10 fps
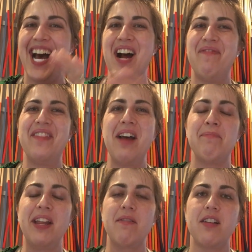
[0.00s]

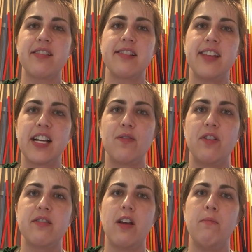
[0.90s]
I'm playing with Awesome
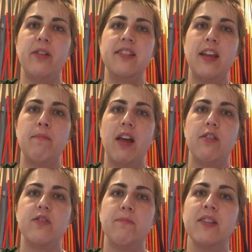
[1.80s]
Saxophone Ensemble at St.
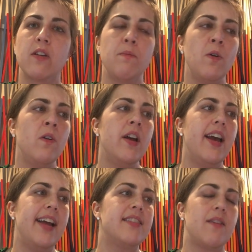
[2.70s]
Matthew's Episcopal
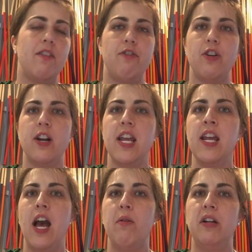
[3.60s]
at
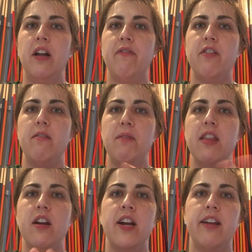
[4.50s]
7:30. I would love for you to be
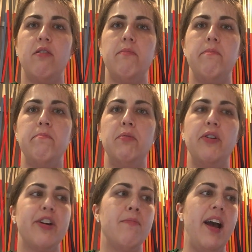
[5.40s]
there. It'll
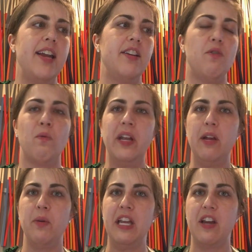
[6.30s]
blow your mind in a
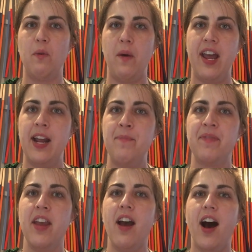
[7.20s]
really, really good way.
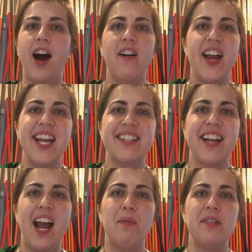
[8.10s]
All right,
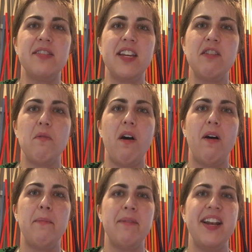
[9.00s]
I will see you
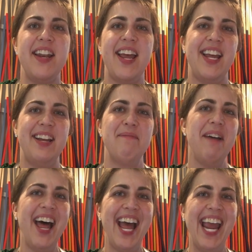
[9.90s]
all Monday.
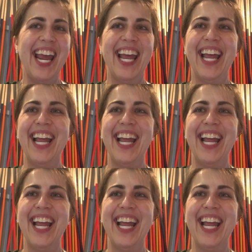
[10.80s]
Bye.